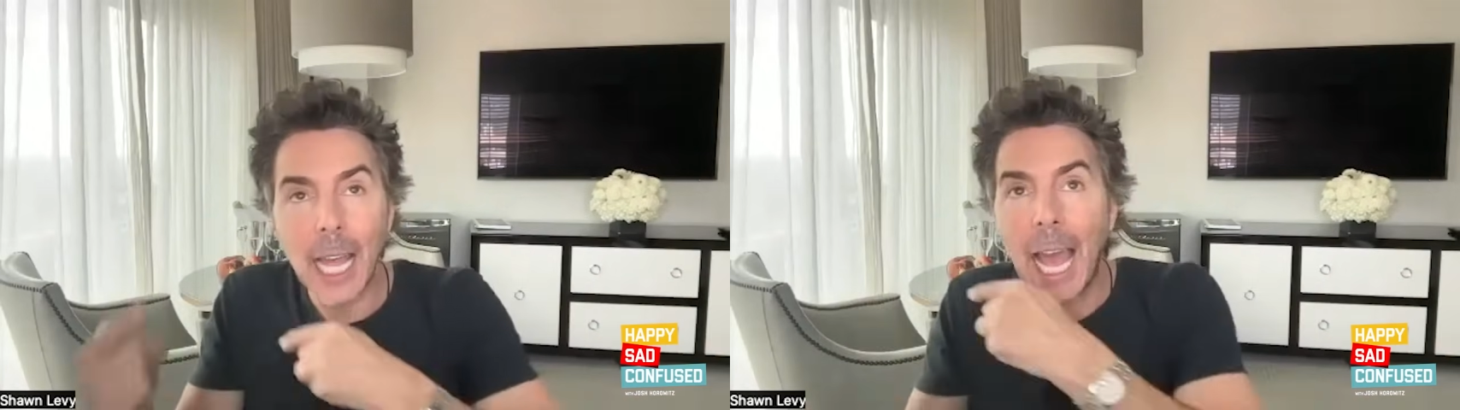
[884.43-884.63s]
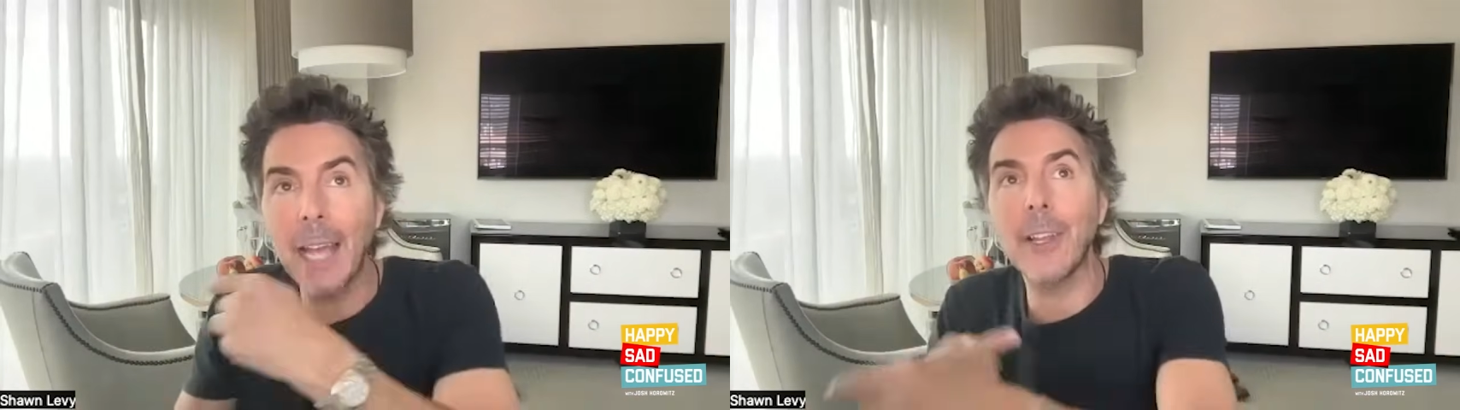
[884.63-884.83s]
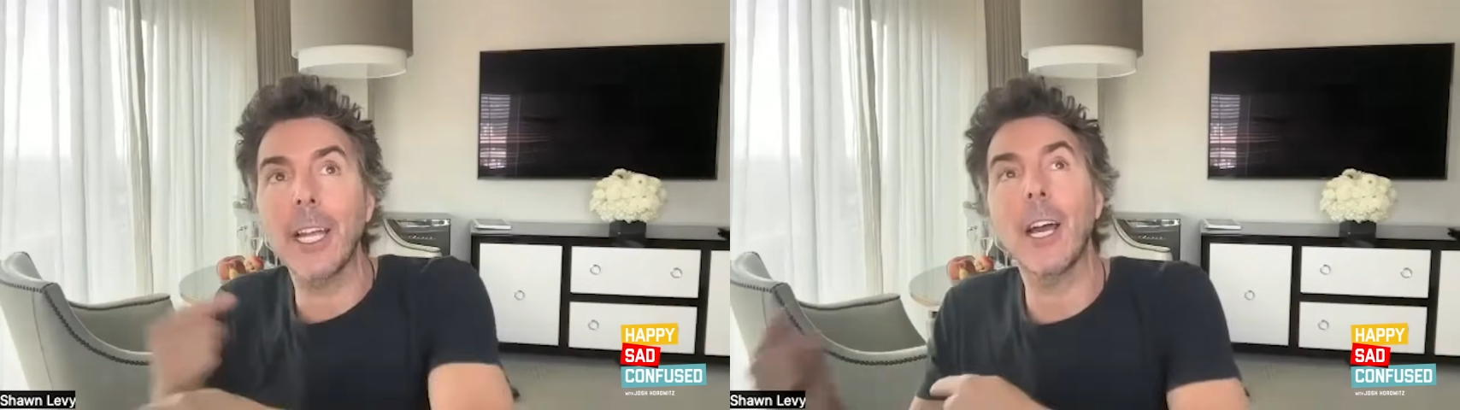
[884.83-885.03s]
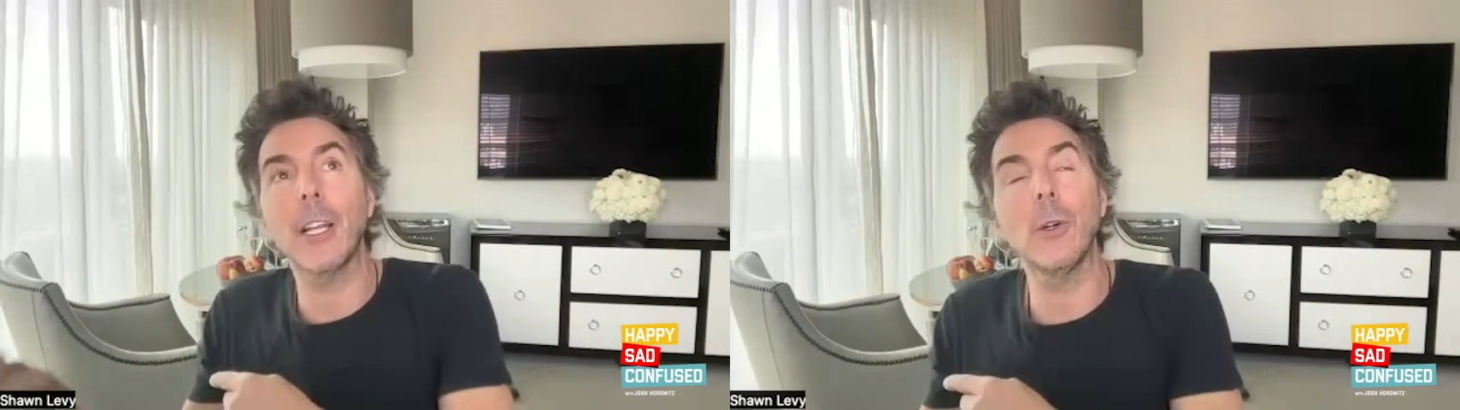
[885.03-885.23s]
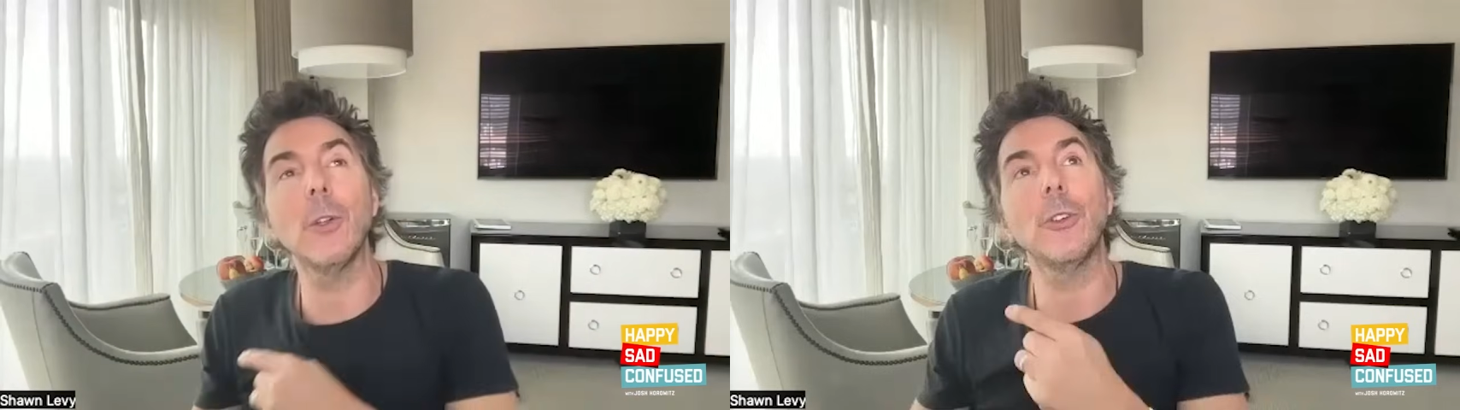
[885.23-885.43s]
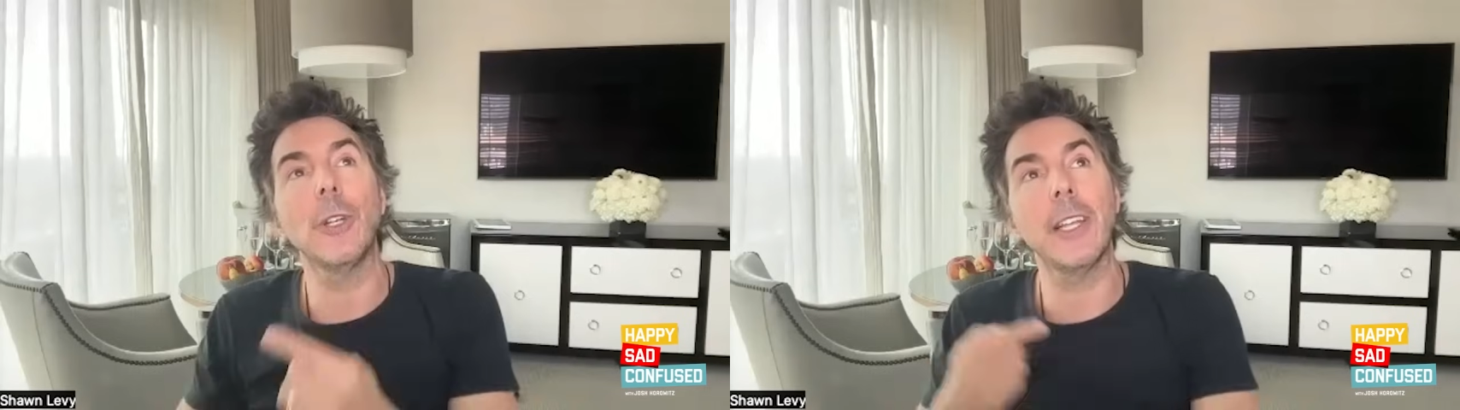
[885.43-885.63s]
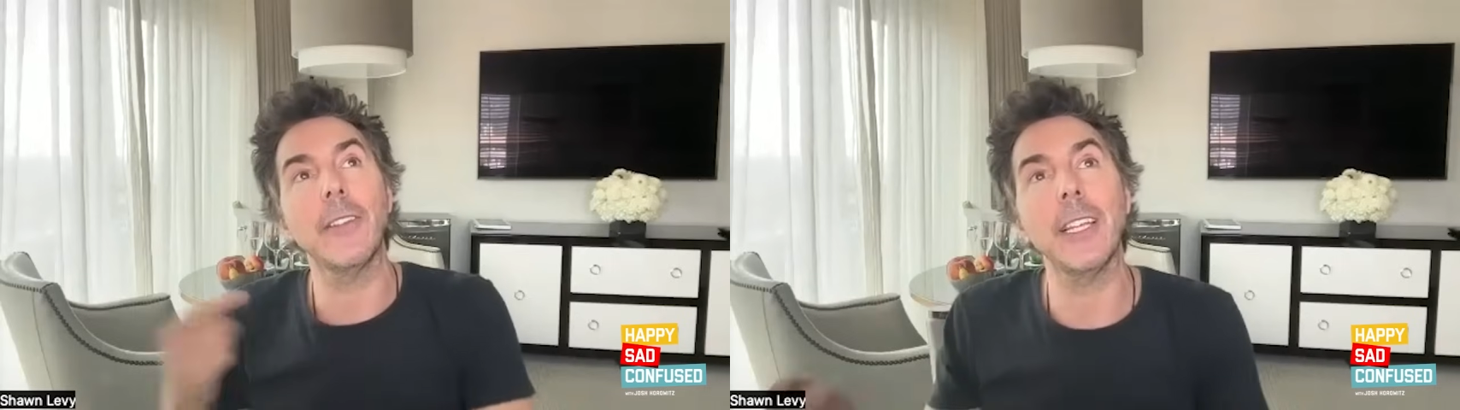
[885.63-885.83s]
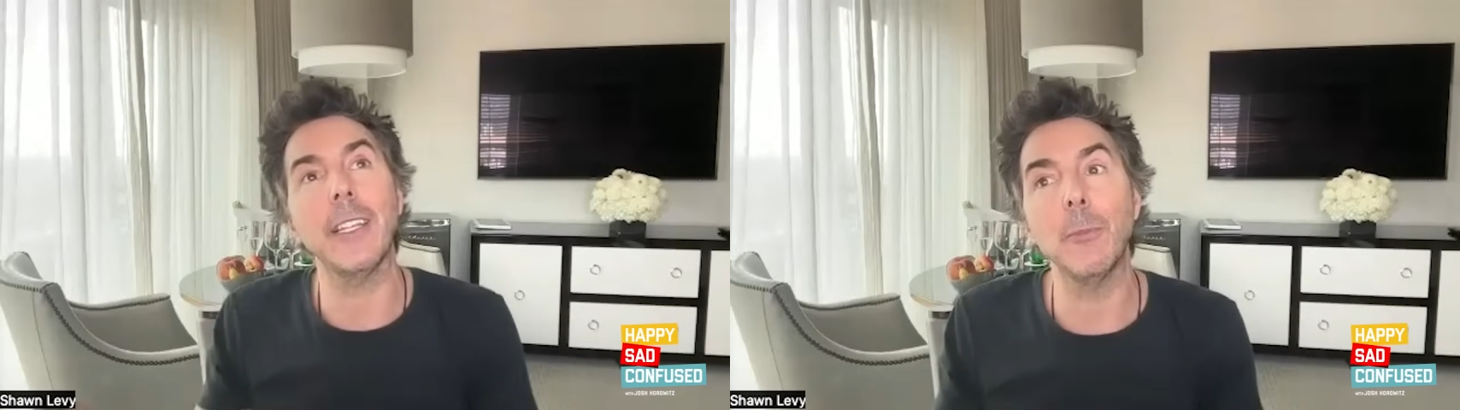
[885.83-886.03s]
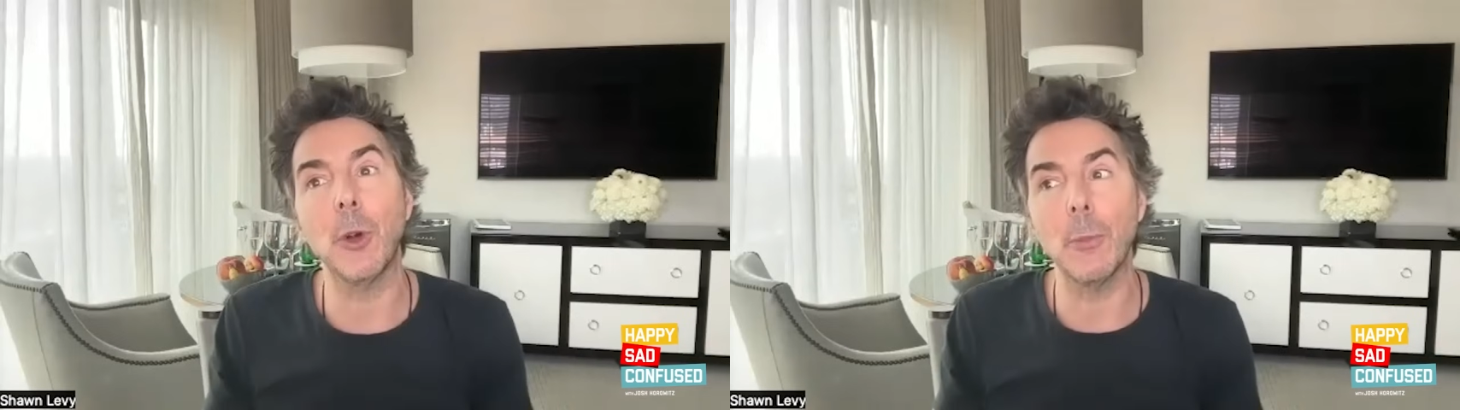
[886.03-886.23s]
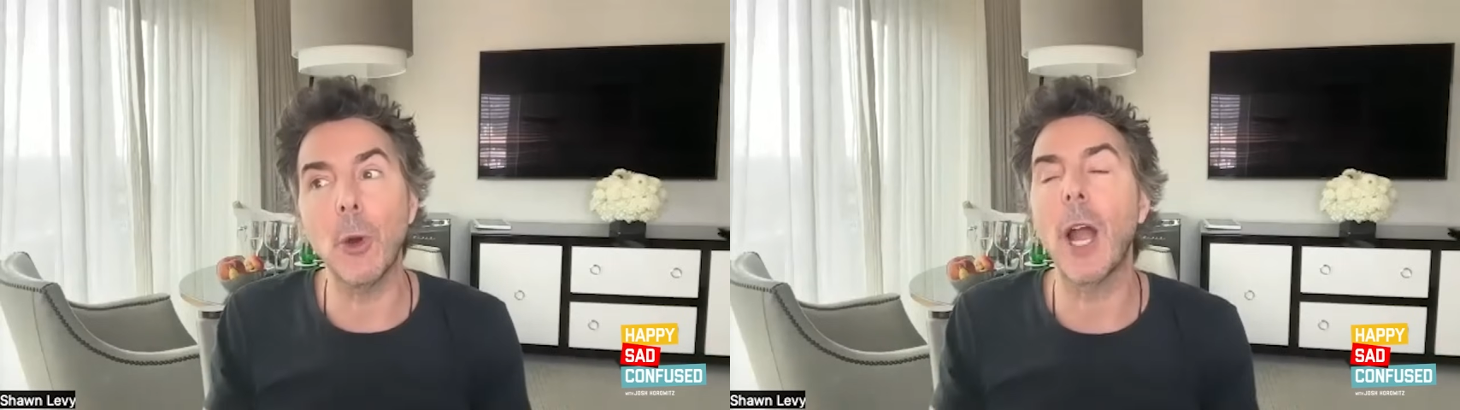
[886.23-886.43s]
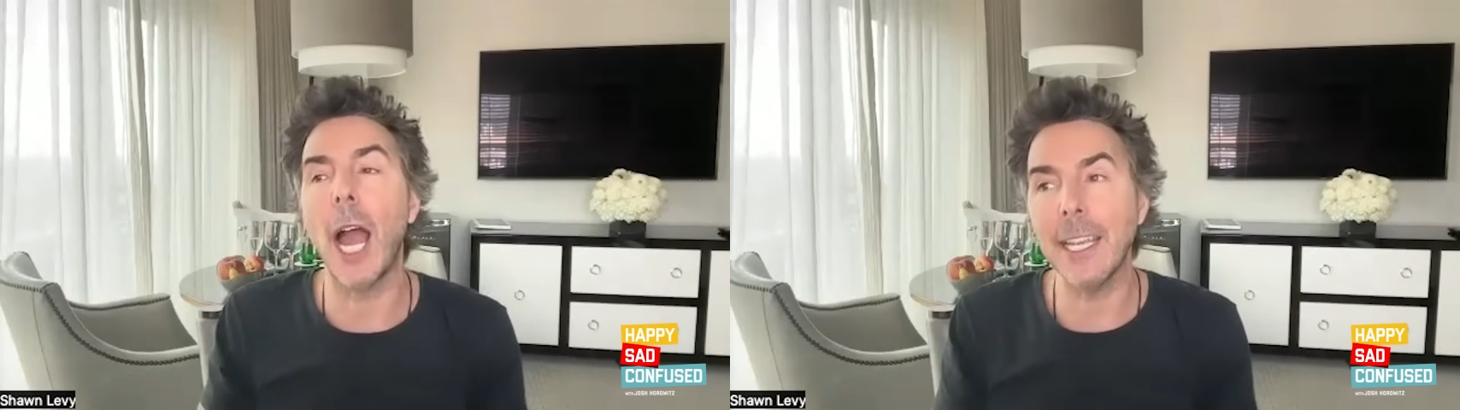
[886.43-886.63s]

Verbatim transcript: As I got older and as I did more and more,